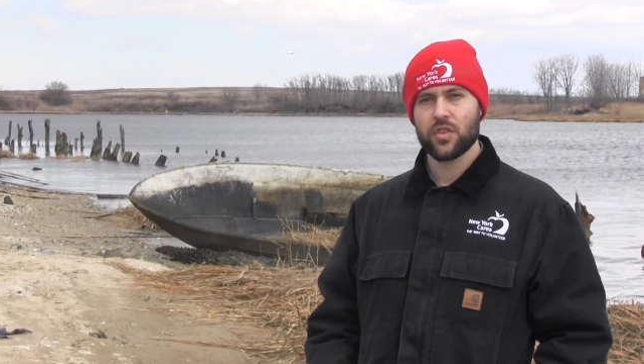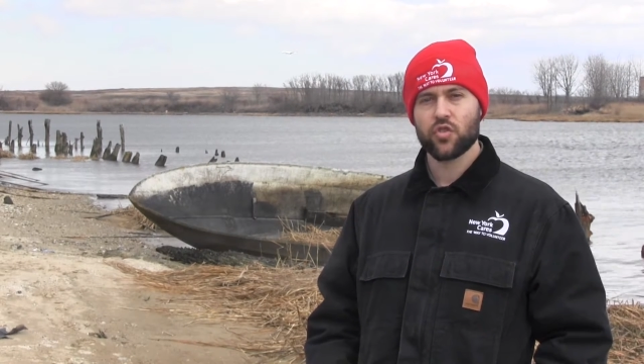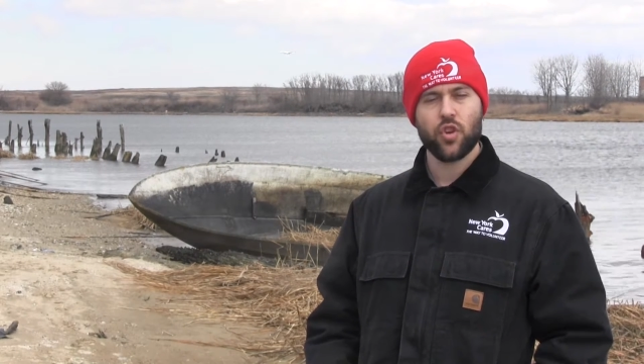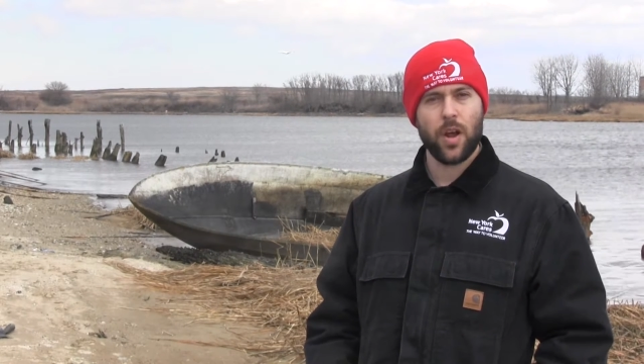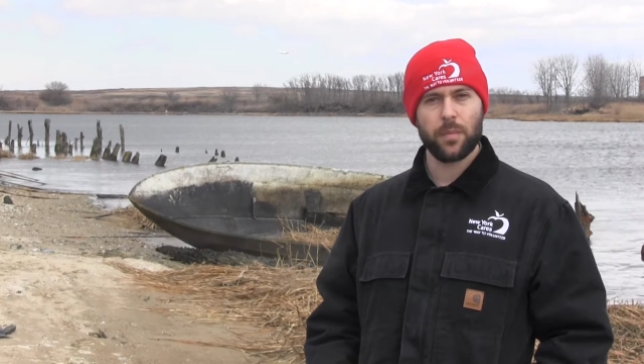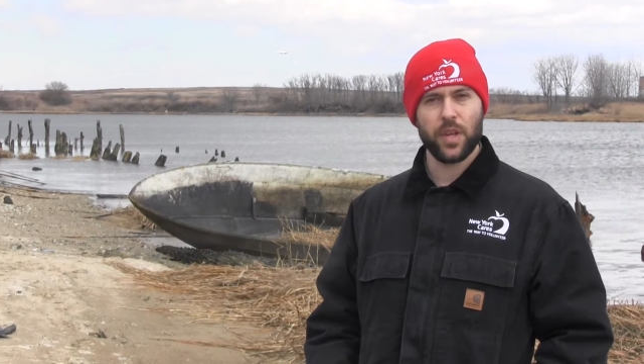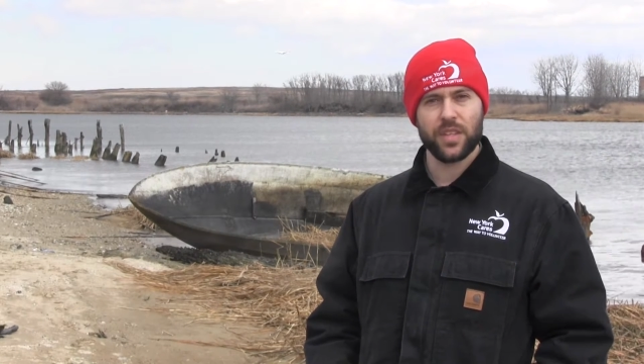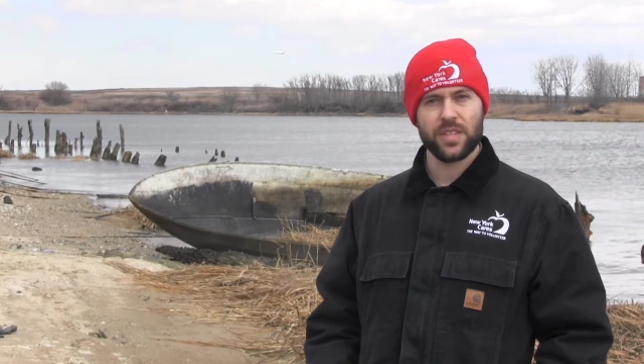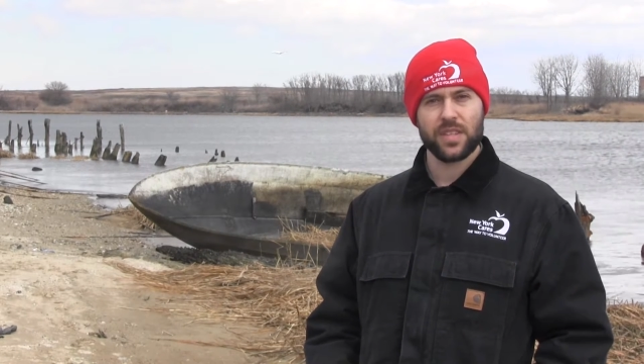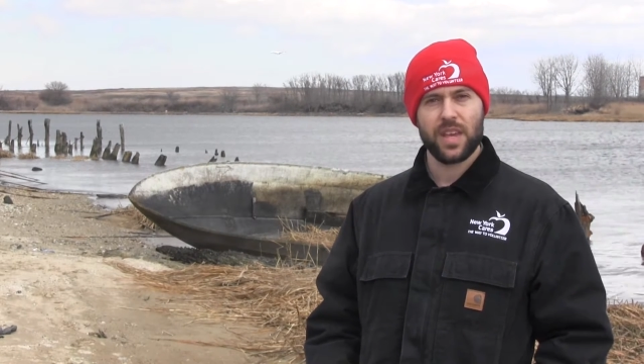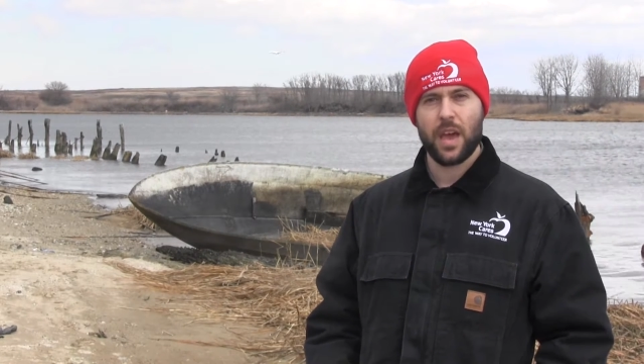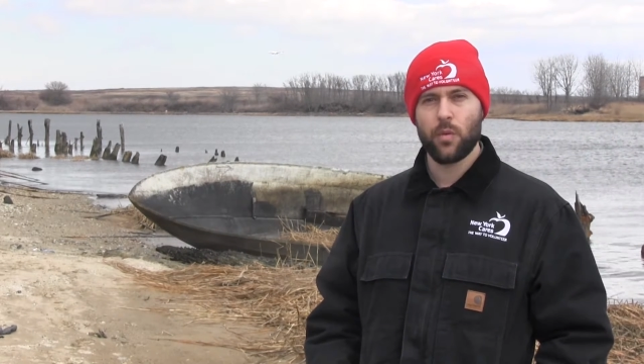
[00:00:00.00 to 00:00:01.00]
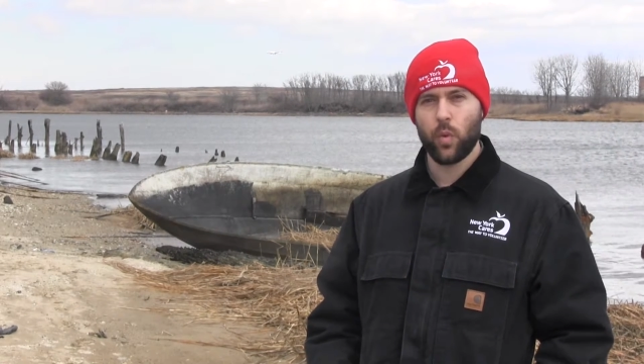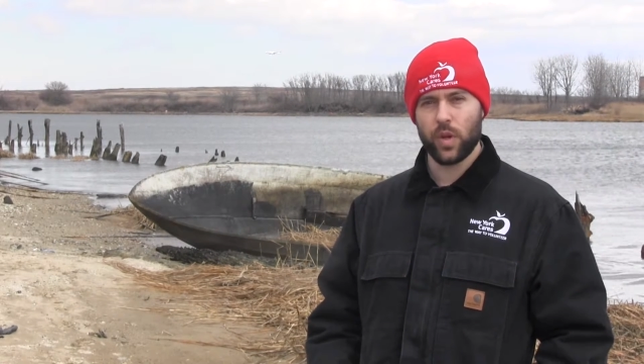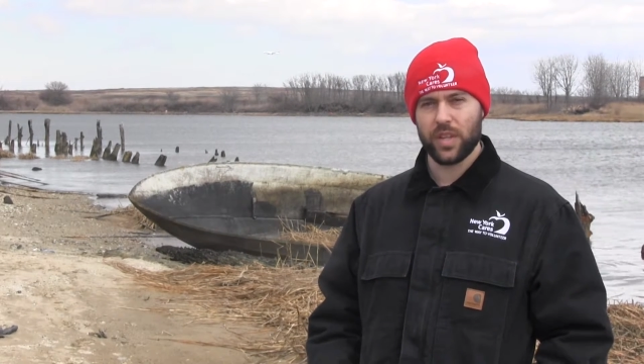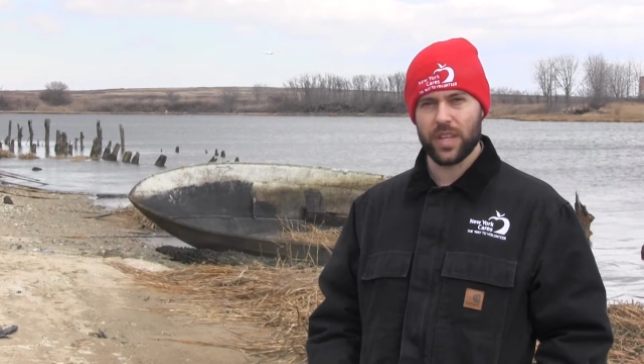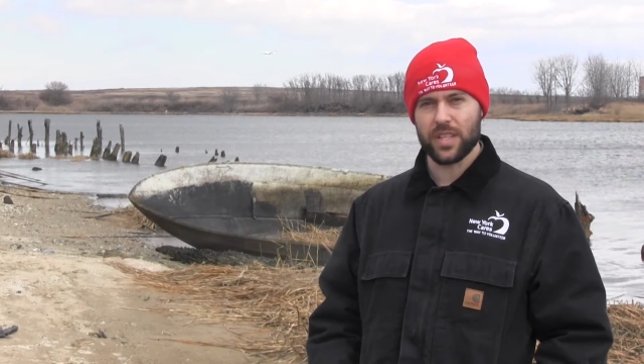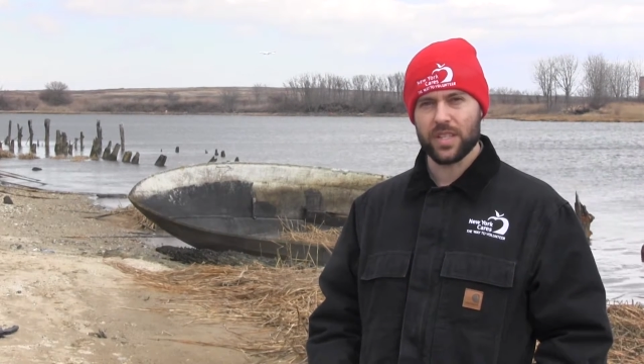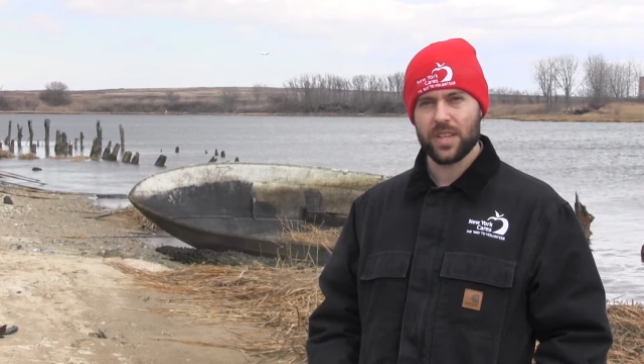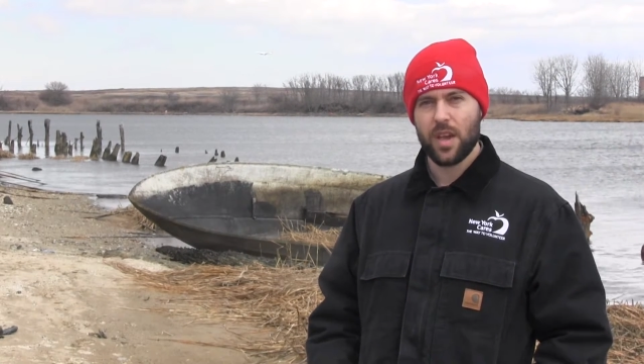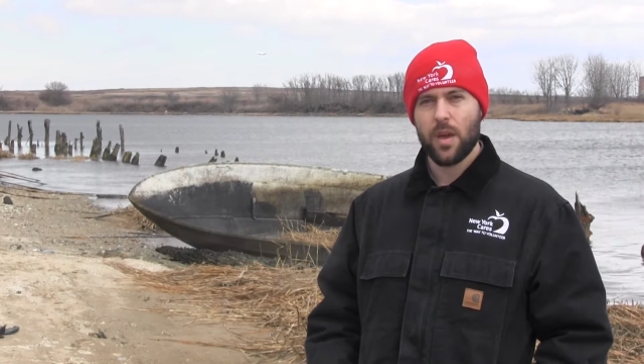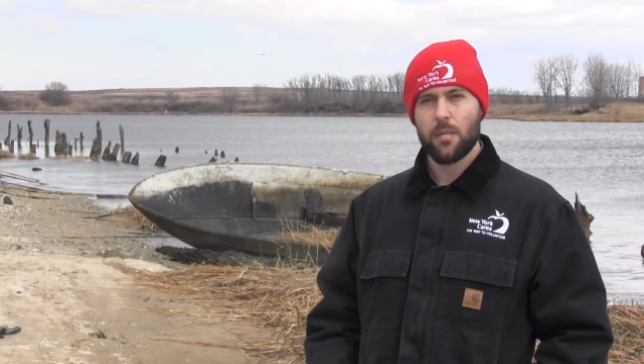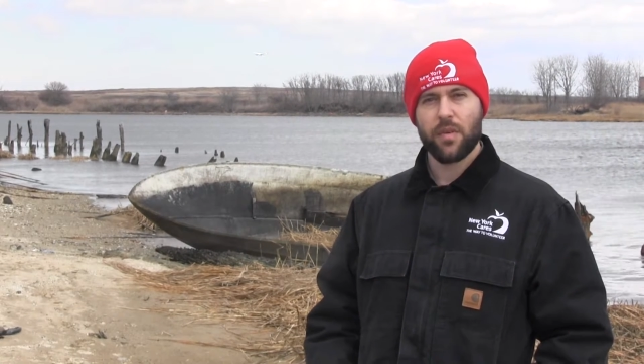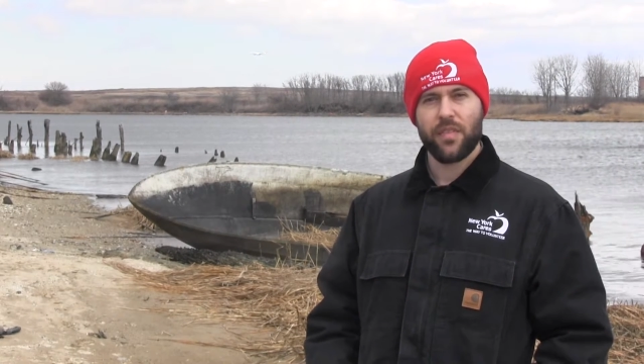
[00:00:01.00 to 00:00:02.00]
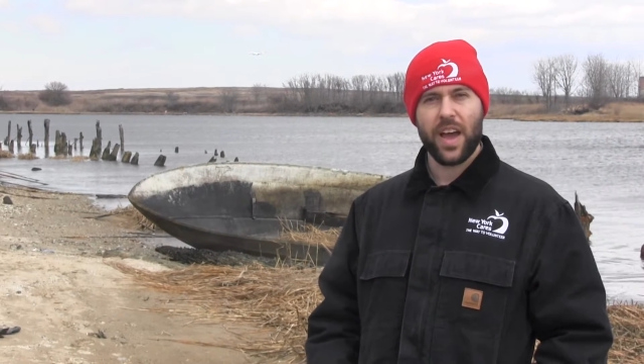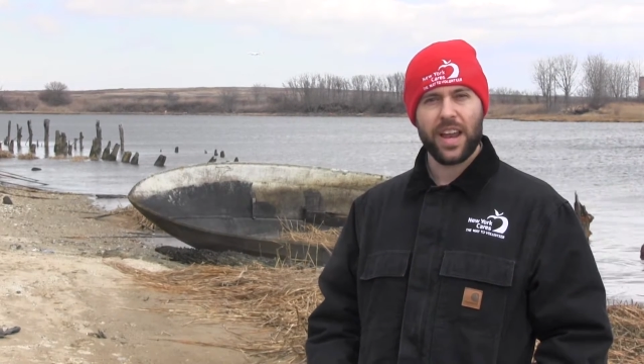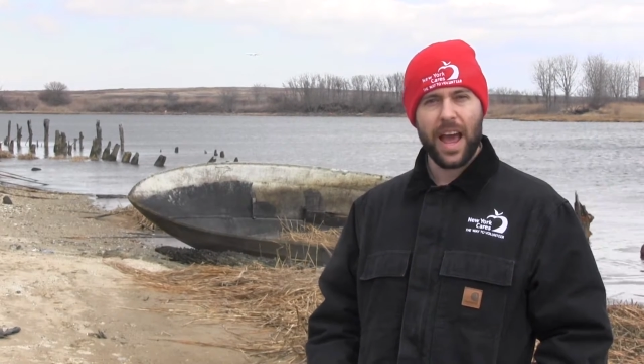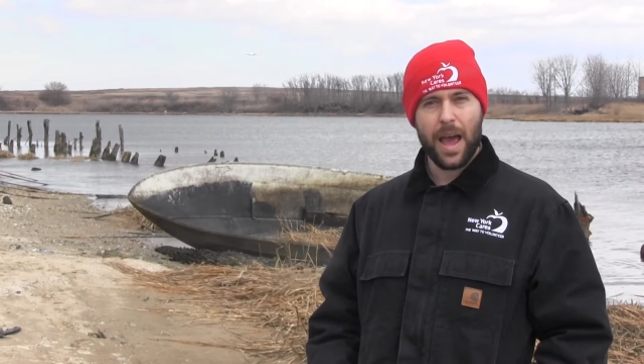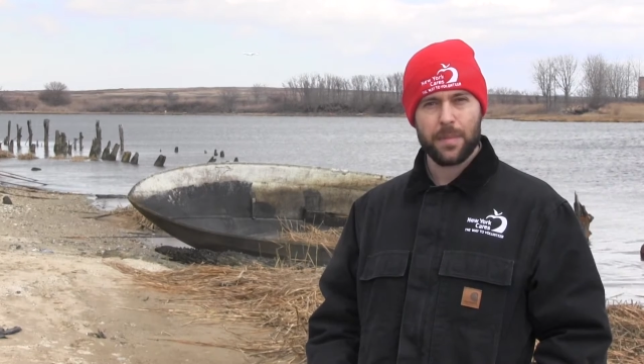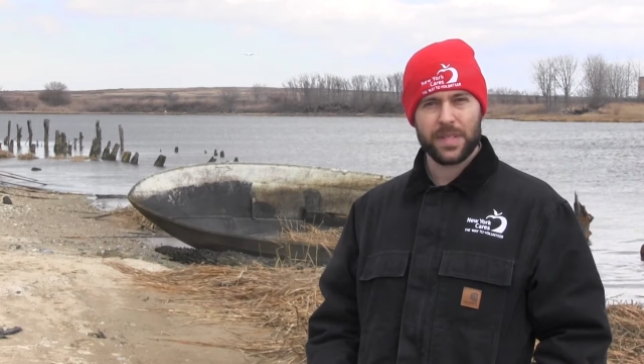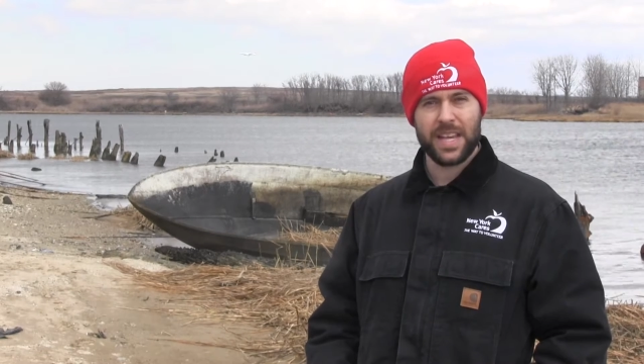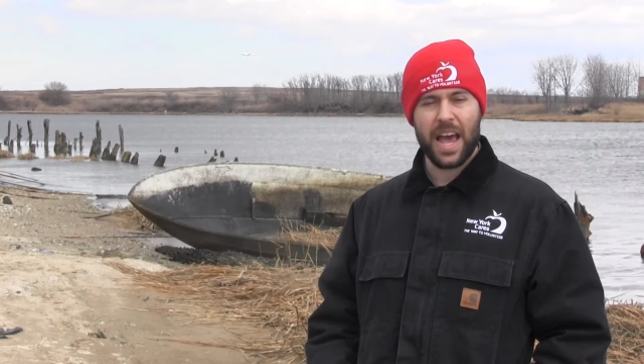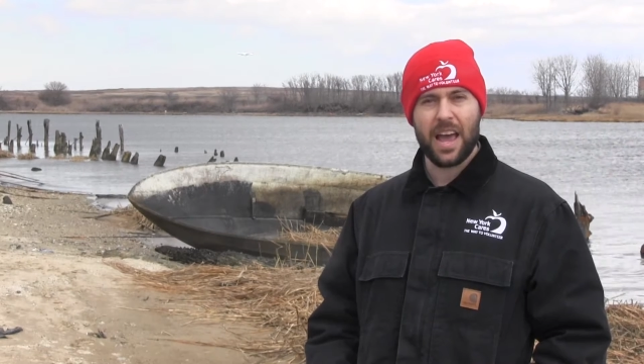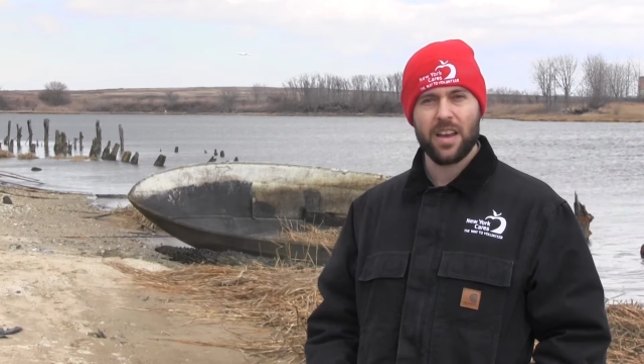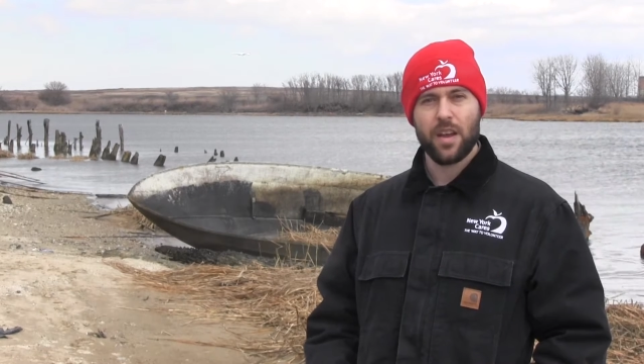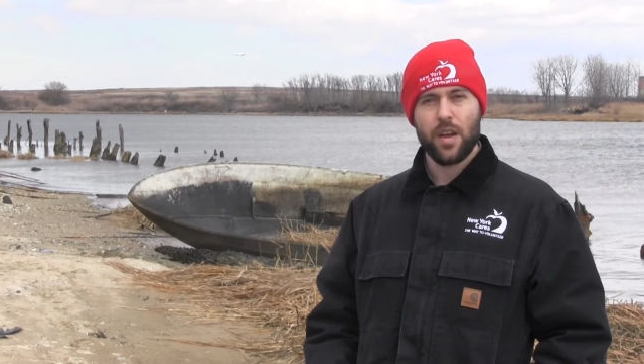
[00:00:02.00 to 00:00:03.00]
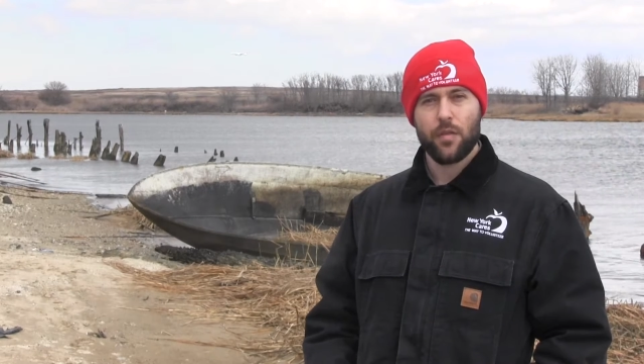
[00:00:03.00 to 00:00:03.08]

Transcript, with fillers: shrublands, and woodlands provide habitat